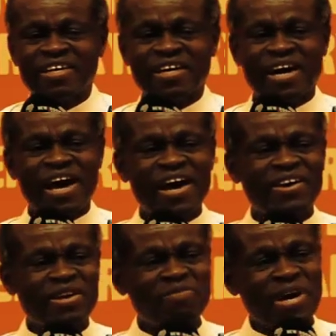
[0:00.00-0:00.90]
I
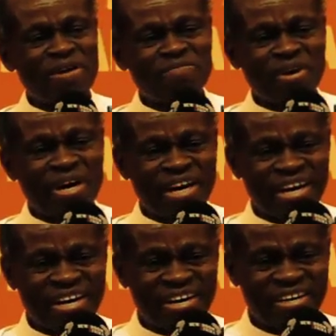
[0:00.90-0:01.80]

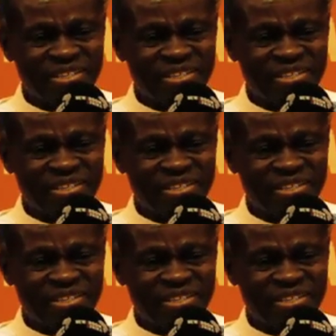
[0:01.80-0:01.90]
remember